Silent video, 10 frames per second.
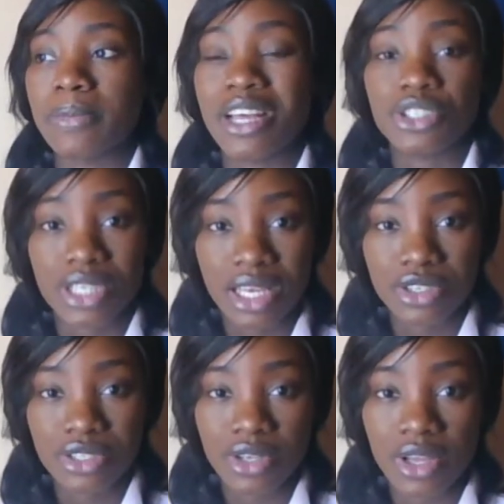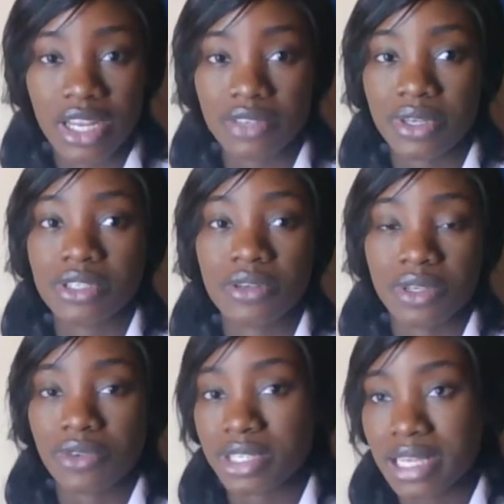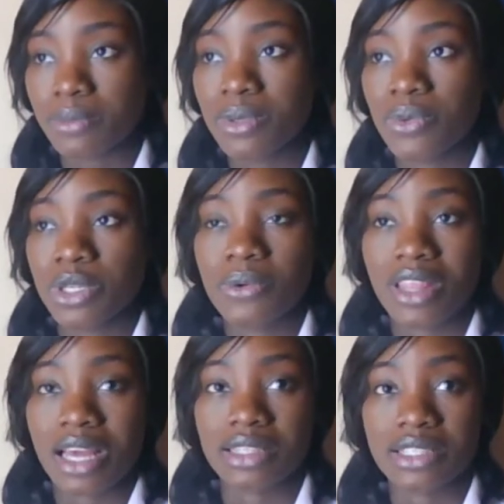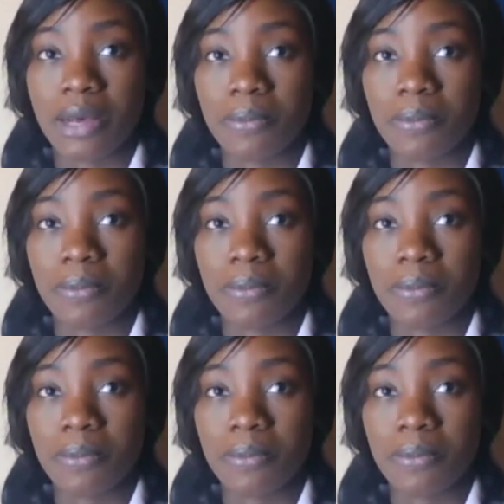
education, and the rest of it. For example, we know that